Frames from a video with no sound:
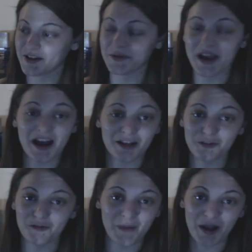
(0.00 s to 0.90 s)
so yeah, I
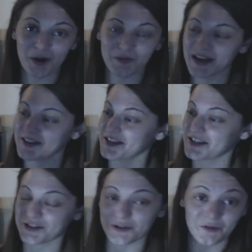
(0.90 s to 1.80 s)
love my old
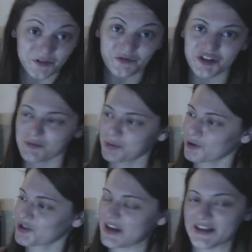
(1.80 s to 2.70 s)
90s stuff, such as
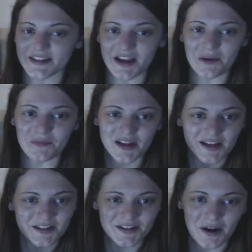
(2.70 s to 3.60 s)
plushes.
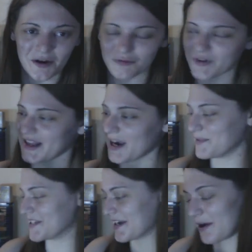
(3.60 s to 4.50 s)
So really
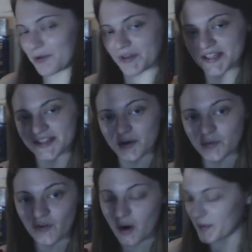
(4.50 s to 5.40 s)
happy to get all these. So we've